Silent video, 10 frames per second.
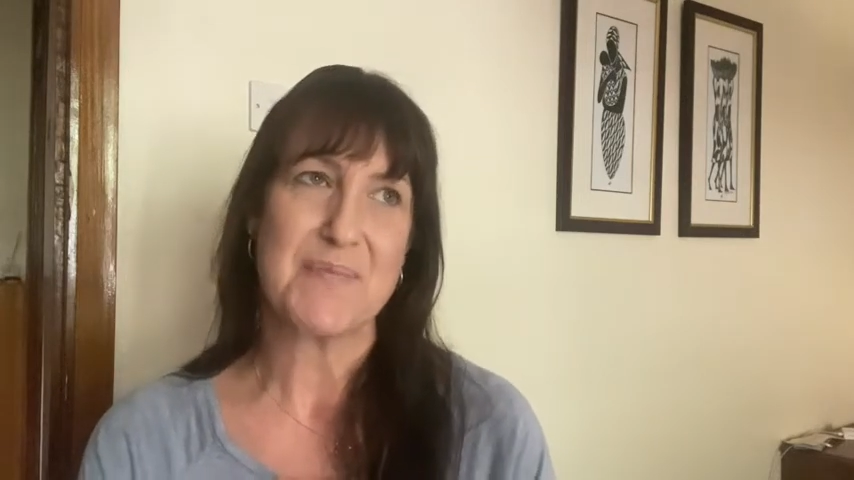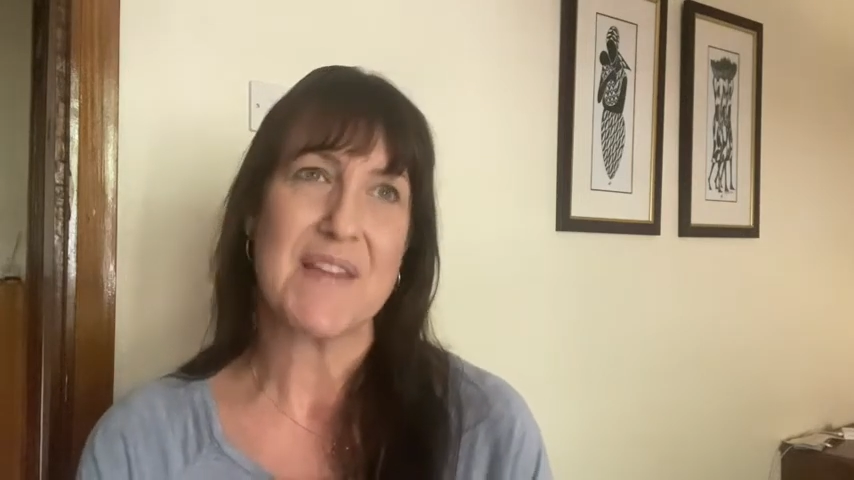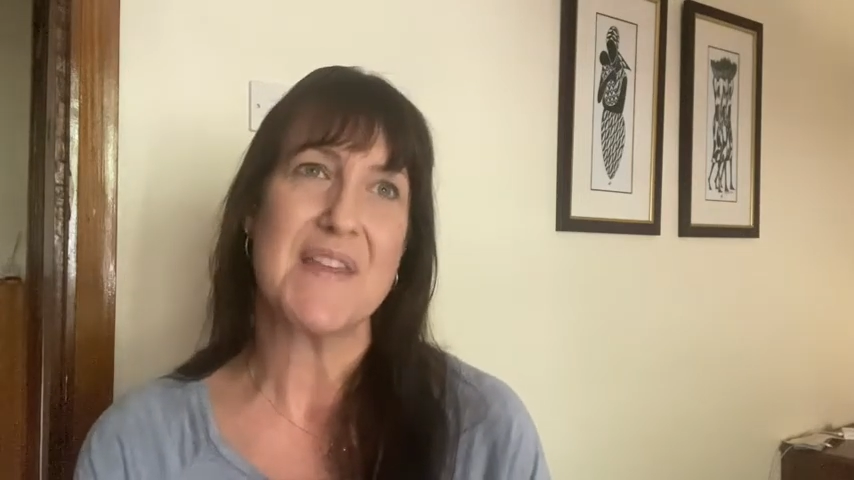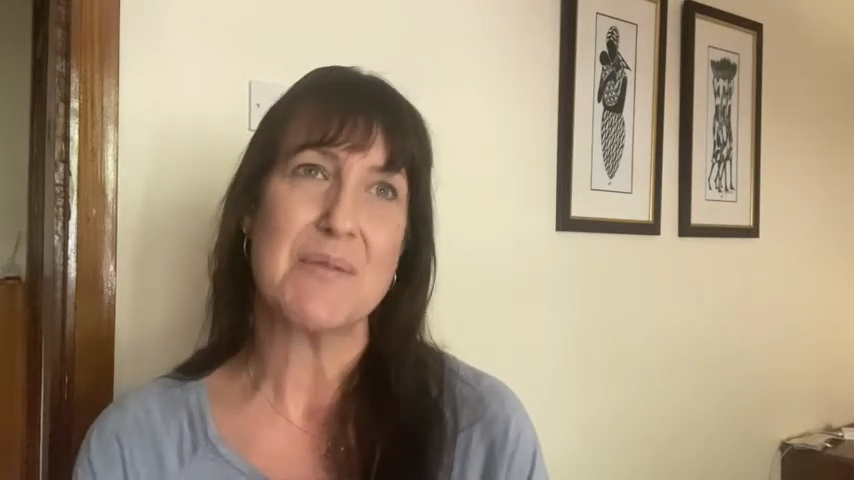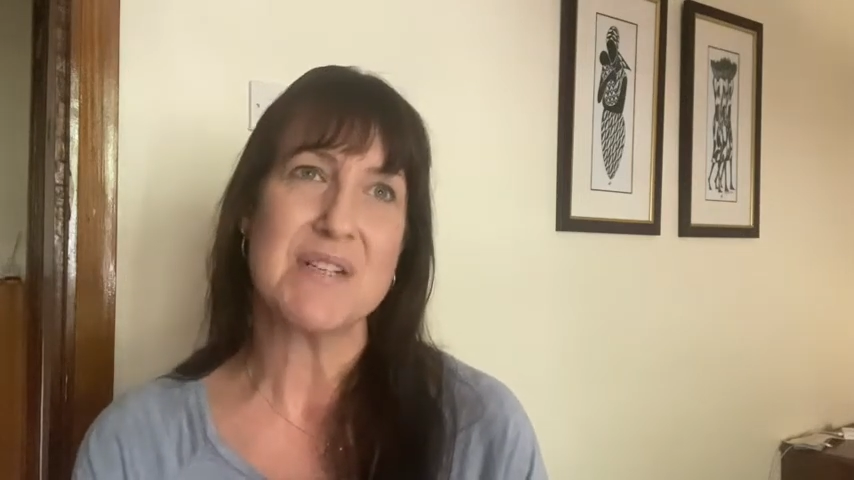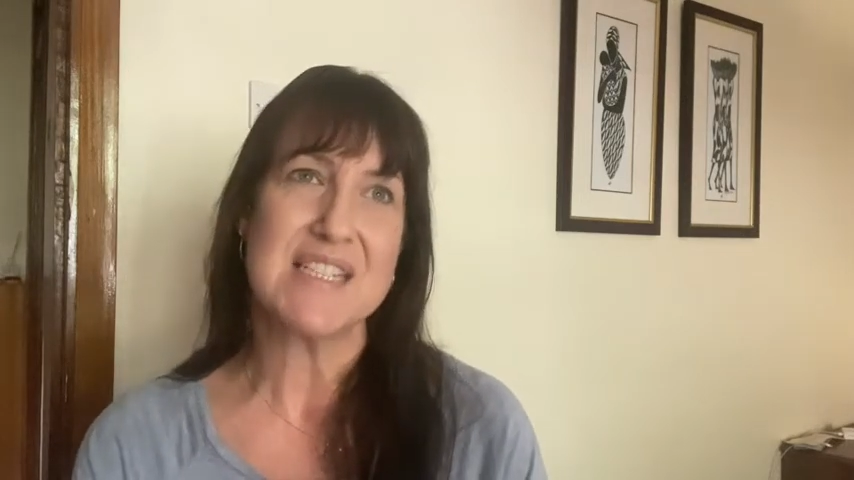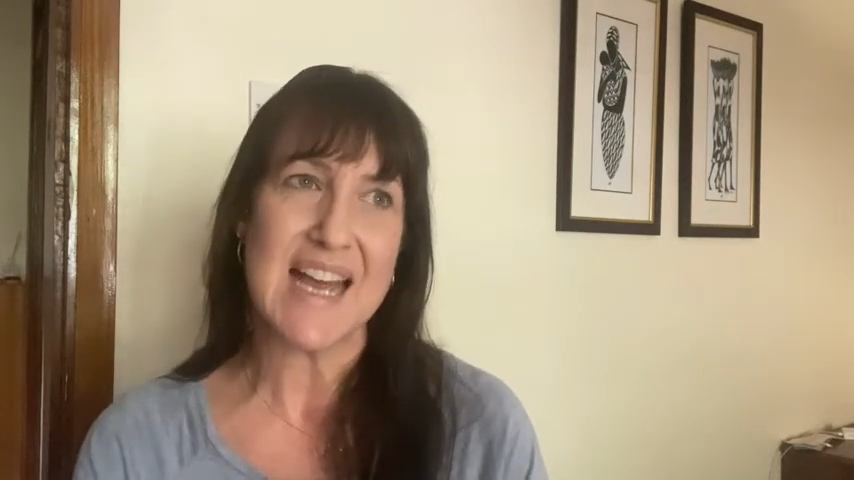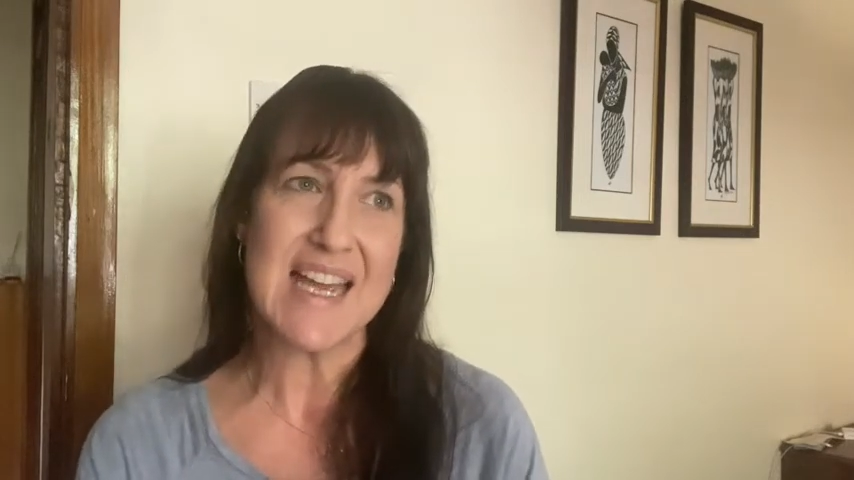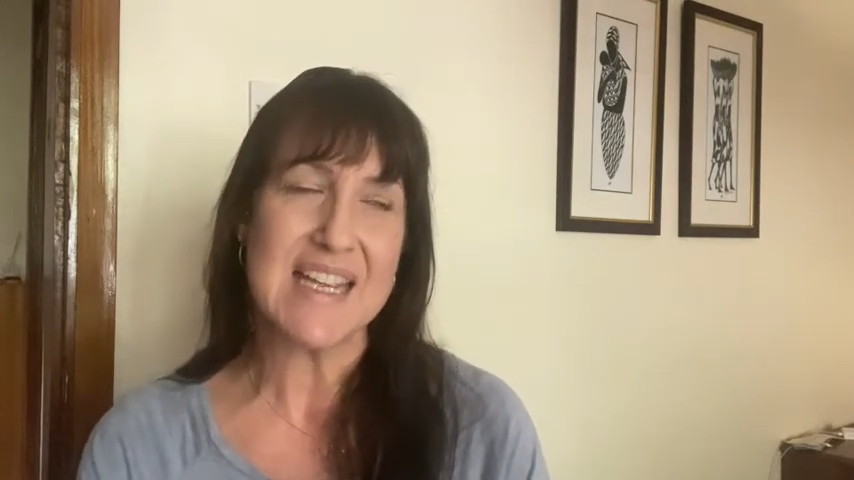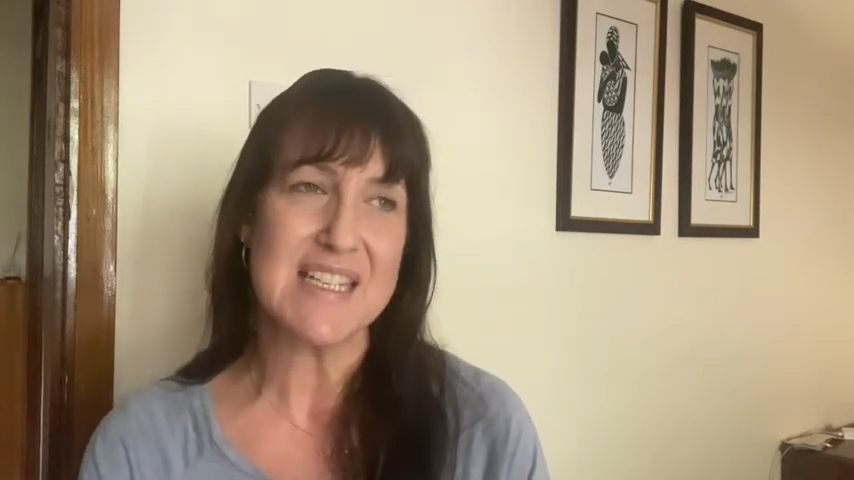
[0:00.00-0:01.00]
There were
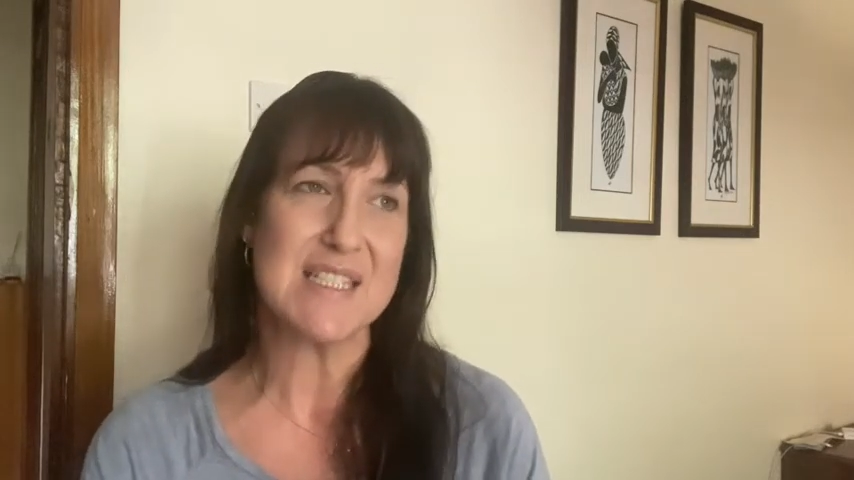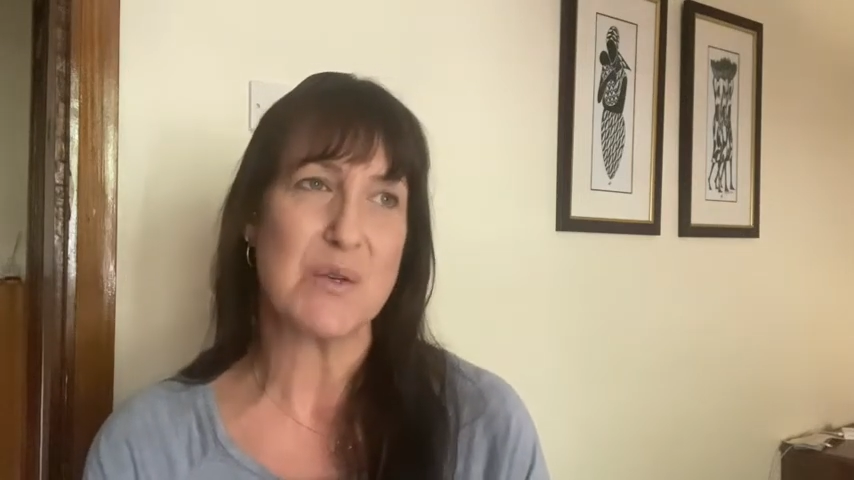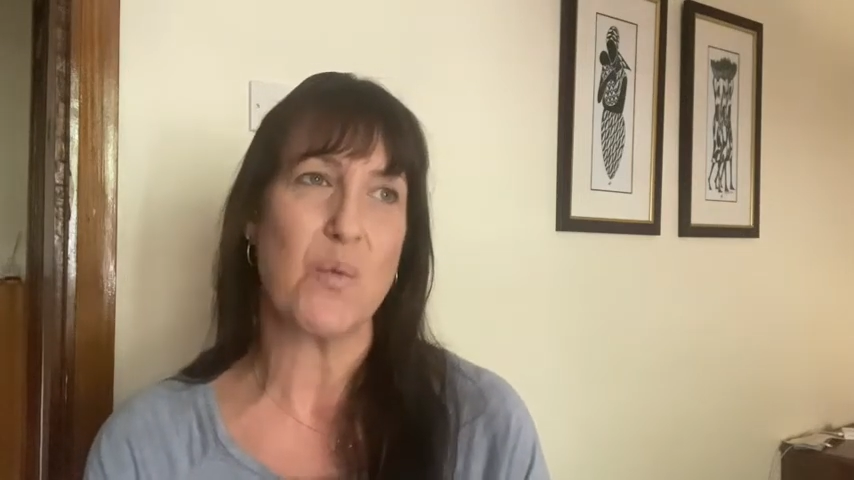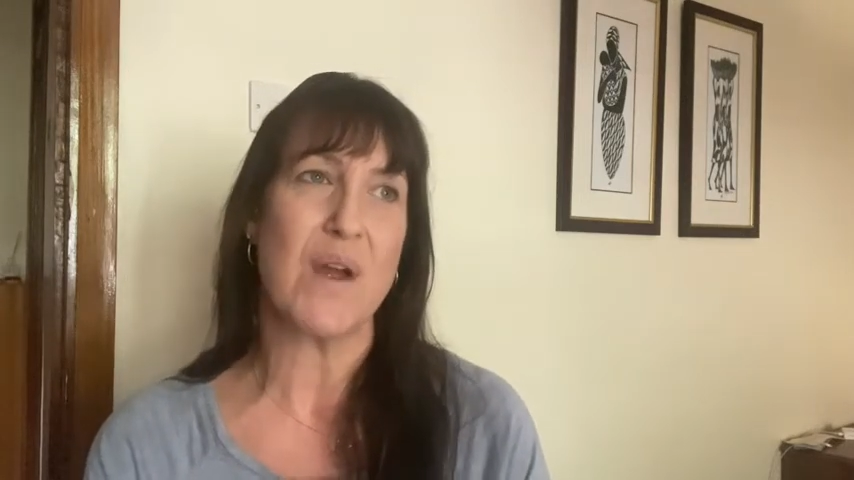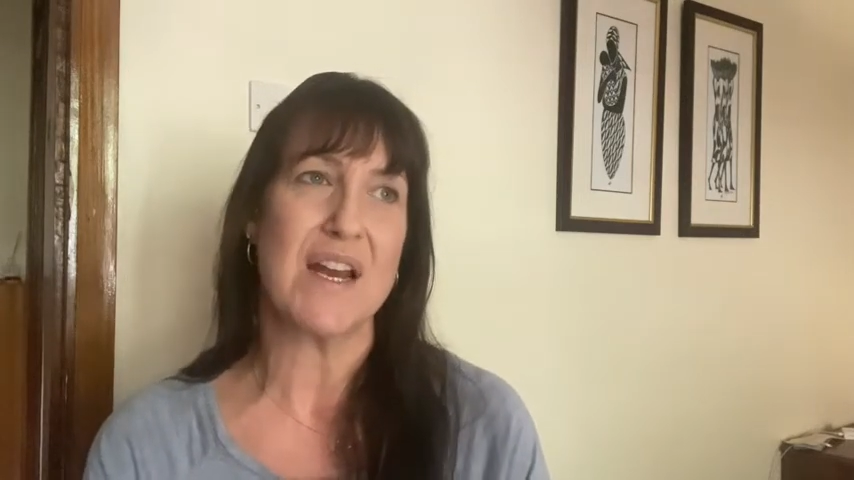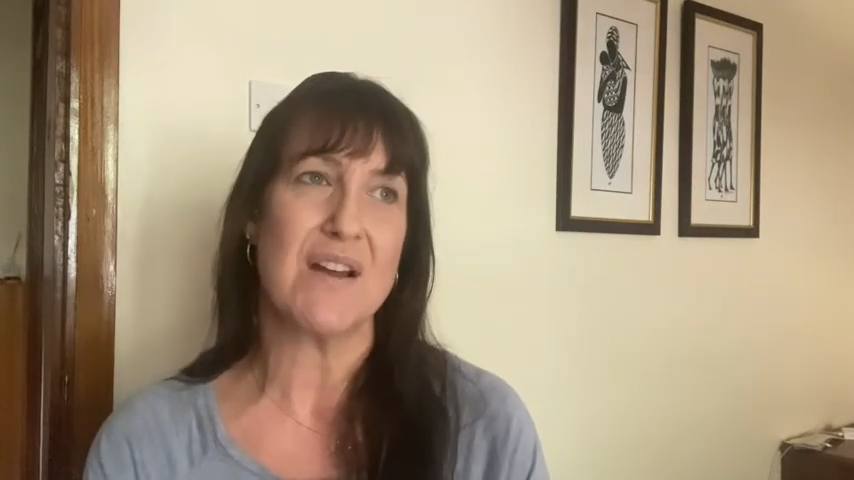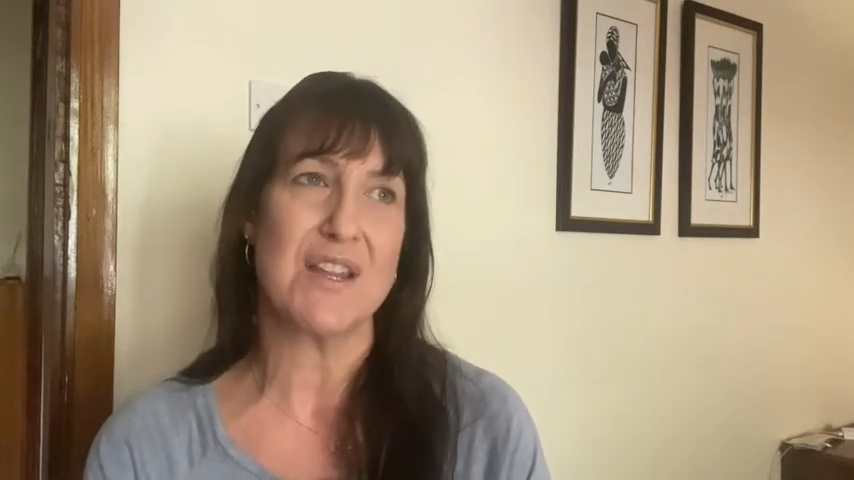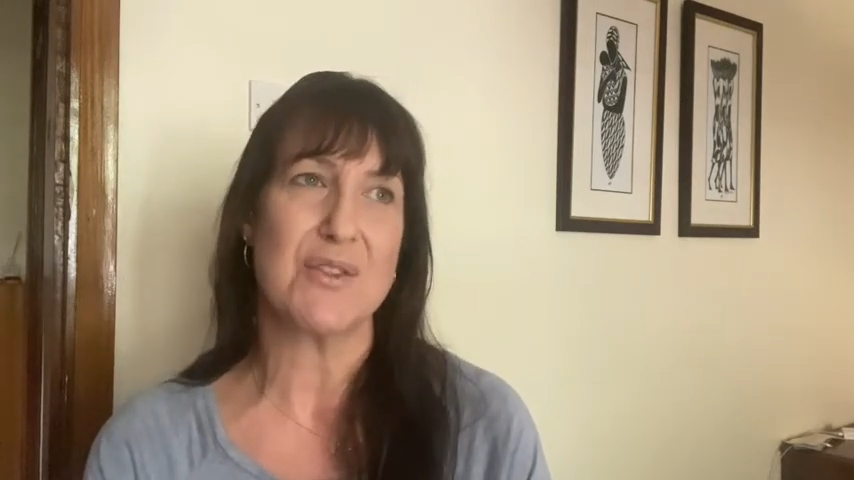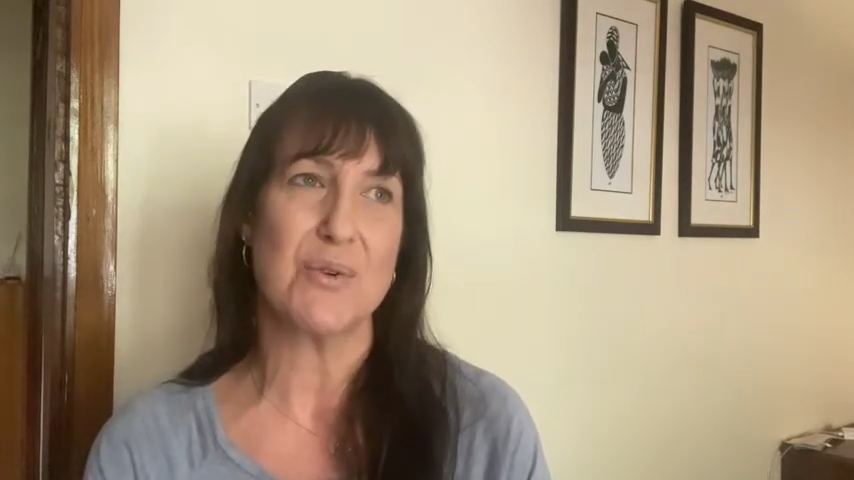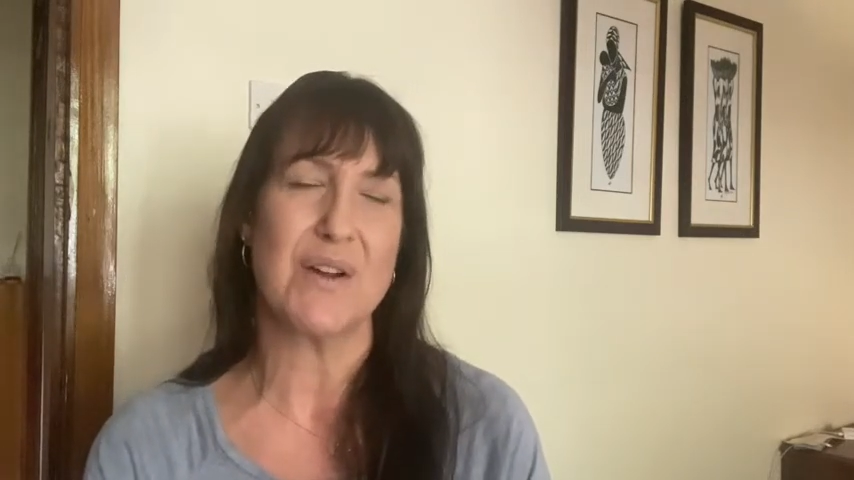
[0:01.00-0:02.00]
days when I
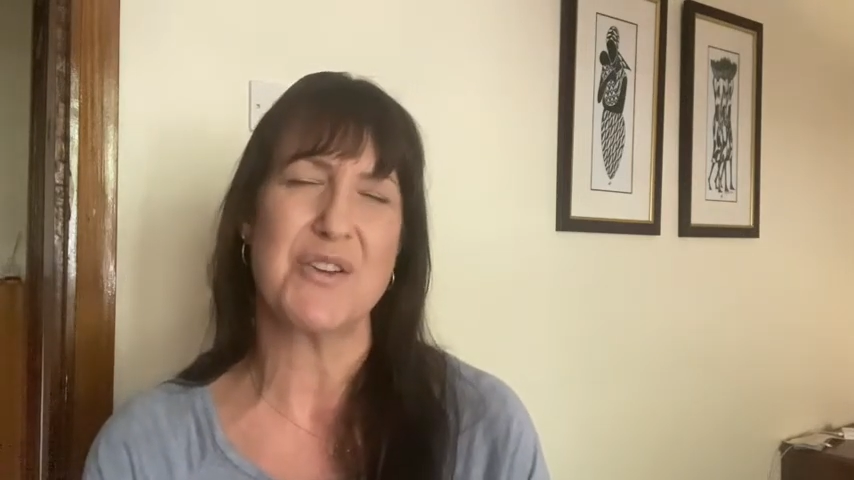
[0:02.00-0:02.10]
thought,